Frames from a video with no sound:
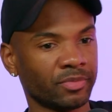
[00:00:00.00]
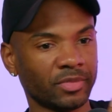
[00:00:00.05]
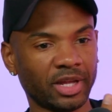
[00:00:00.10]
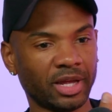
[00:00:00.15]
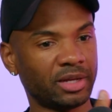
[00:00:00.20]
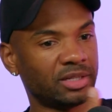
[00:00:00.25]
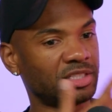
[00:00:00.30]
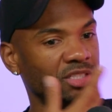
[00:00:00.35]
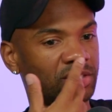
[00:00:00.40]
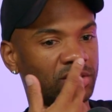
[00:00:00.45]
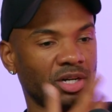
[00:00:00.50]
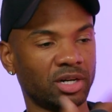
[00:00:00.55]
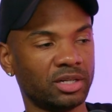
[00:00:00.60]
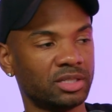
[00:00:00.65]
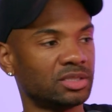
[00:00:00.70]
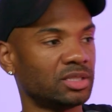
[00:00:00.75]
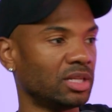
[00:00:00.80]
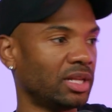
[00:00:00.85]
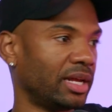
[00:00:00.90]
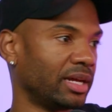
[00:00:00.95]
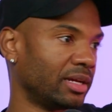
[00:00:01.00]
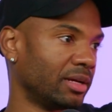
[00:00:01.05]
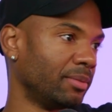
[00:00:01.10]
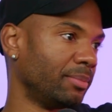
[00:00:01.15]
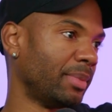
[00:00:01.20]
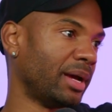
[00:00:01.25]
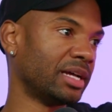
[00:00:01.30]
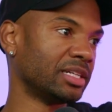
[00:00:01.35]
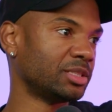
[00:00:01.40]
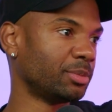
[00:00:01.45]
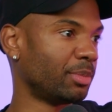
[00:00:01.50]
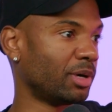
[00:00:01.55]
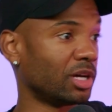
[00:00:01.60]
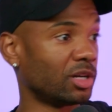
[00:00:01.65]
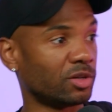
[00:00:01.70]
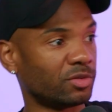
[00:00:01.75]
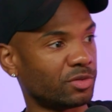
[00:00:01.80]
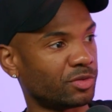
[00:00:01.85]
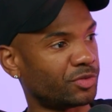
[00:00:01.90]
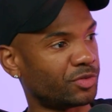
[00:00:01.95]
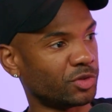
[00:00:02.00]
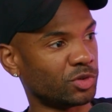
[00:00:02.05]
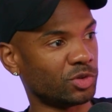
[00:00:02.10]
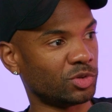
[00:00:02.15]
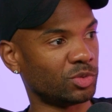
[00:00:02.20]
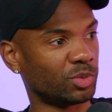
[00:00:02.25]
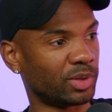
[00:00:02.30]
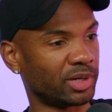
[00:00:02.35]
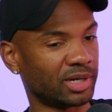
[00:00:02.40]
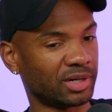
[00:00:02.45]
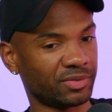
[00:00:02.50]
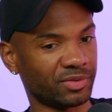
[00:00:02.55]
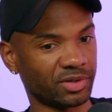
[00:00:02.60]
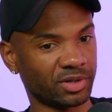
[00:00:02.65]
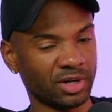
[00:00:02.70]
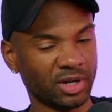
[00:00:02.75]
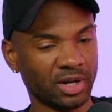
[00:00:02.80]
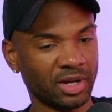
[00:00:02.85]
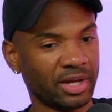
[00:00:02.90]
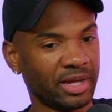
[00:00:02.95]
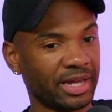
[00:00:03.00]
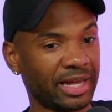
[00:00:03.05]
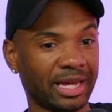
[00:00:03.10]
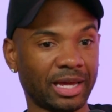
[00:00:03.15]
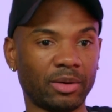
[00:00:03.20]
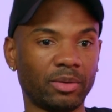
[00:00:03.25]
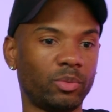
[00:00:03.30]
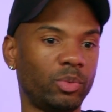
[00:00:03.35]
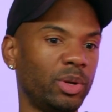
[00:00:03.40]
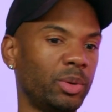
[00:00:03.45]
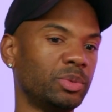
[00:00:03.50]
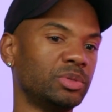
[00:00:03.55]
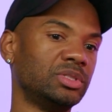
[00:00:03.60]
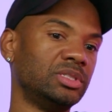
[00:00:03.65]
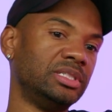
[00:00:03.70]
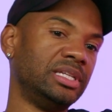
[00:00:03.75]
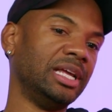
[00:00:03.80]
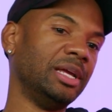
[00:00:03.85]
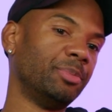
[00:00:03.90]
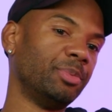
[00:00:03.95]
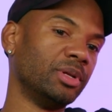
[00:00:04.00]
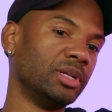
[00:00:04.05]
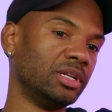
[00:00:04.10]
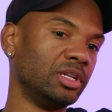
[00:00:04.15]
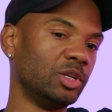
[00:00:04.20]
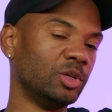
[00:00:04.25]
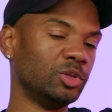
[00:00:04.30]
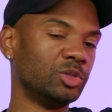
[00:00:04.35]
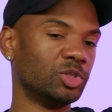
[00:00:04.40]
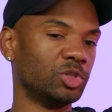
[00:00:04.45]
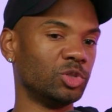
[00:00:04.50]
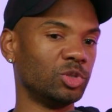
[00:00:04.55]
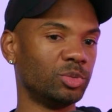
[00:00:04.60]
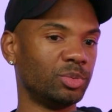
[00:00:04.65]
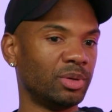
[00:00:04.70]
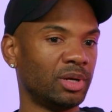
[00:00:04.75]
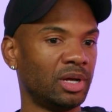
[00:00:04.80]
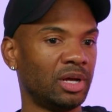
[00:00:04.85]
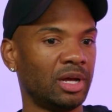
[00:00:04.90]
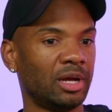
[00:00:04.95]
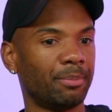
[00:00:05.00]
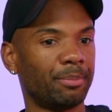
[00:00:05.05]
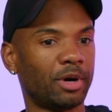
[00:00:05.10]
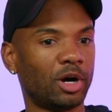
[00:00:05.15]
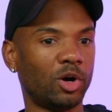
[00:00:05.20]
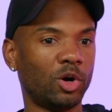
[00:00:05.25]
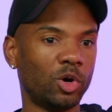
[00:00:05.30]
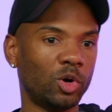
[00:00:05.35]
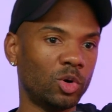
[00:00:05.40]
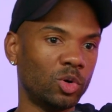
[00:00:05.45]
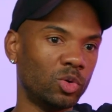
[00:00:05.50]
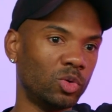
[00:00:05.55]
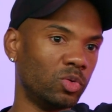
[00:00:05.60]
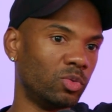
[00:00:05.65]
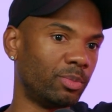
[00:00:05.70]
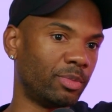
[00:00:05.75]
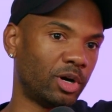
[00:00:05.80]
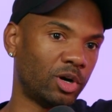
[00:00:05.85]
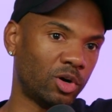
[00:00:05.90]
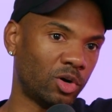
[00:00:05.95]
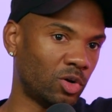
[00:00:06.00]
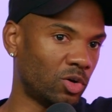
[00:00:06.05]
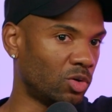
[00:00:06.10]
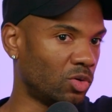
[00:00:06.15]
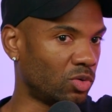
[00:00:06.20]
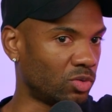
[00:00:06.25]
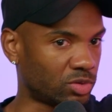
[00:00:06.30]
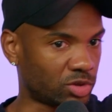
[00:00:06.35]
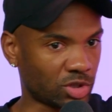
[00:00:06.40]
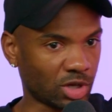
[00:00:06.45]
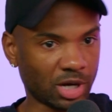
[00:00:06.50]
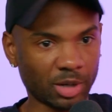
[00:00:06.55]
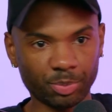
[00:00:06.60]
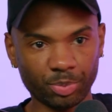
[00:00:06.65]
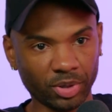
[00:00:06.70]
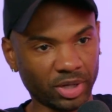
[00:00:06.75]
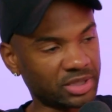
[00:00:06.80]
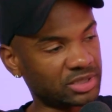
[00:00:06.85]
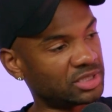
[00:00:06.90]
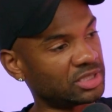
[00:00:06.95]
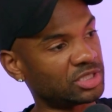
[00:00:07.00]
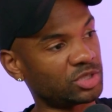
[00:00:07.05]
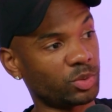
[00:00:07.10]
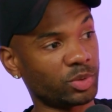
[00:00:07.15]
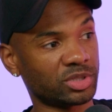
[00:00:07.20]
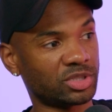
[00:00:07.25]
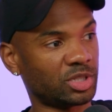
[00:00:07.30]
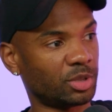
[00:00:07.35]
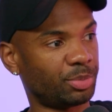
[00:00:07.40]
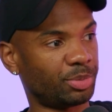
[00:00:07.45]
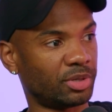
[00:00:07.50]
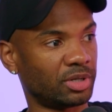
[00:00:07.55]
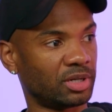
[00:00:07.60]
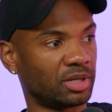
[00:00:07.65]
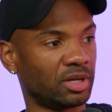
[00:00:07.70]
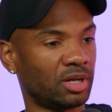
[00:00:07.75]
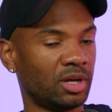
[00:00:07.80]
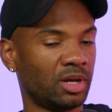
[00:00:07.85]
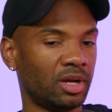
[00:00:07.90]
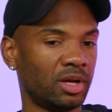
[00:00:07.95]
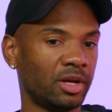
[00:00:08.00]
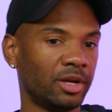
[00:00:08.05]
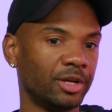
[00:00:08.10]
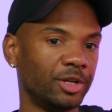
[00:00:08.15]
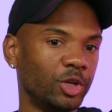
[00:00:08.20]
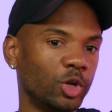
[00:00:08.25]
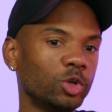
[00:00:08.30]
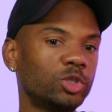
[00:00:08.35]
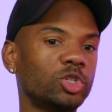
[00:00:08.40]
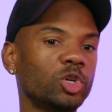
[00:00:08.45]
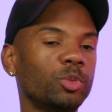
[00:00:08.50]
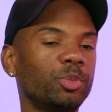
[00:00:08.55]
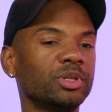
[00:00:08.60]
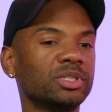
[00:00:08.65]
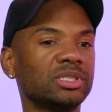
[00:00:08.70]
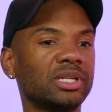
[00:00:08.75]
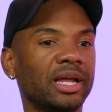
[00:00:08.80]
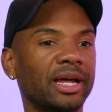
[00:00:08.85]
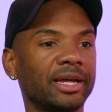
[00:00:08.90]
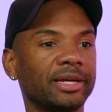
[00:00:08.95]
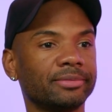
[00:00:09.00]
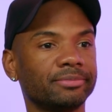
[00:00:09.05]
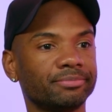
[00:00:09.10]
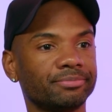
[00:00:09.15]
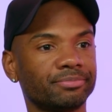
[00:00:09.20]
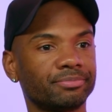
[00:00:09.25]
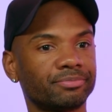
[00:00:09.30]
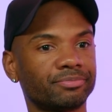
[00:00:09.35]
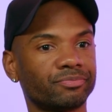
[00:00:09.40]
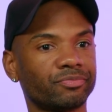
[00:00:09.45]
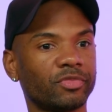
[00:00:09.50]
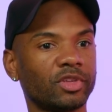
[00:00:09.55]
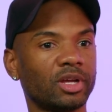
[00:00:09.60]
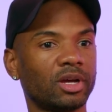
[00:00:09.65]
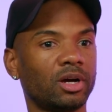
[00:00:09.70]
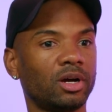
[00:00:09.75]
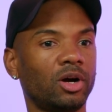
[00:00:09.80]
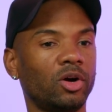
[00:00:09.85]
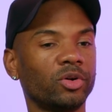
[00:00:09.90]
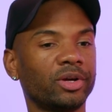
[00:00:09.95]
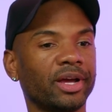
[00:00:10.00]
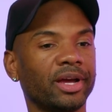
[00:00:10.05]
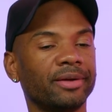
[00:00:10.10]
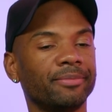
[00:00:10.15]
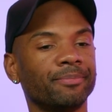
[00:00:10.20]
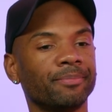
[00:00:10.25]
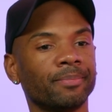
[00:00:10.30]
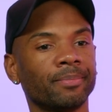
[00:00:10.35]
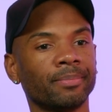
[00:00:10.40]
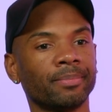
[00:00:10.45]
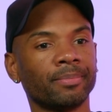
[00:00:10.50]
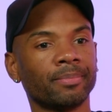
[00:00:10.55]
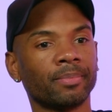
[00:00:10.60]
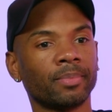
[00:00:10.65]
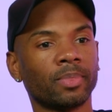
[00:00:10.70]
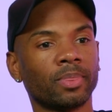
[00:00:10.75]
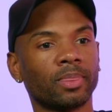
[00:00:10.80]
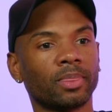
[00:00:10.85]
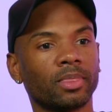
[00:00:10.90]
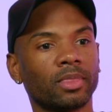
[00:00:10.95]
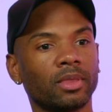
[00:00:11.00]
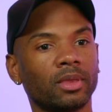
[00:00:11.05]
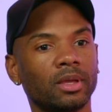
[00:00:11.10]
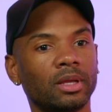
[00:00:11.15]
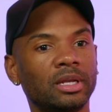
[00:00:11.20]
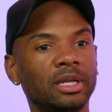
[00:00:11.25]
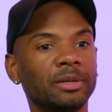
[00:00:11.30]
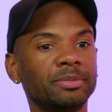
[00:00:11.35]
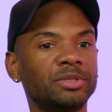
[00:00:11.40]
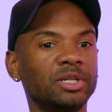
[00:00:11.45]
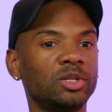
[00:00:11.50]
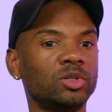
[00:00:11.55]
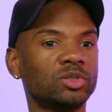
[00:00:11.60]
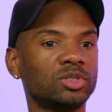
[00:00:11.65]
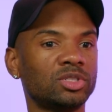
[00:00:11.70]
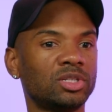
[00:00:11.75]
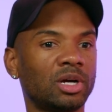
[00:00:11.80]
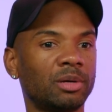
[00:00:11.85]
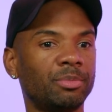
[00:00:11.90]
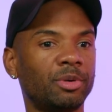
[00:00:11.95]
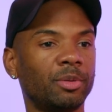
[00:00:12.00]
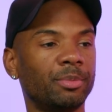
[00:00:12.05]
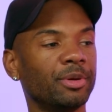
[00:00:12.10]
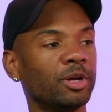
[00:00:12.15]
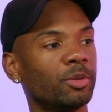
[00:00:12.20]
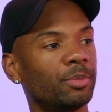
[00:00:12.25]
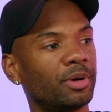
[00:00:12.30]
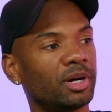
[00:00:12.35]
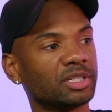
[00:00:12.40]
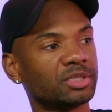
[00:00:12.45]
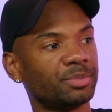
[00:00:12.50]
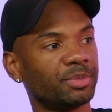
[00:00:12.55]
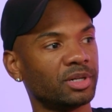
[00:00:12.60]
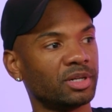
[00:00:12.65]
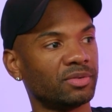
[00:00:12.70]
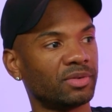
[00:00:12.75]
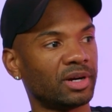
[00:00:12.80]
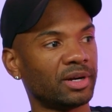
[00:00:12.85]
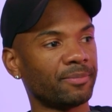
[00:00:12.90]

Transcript: And it just turned into like a mastermind over food, whatever. Oh. And we was deep into YouTube. My whole thought process switched up on it. YouTube is like, okay, Nipsey used to talk about mailbox money, right?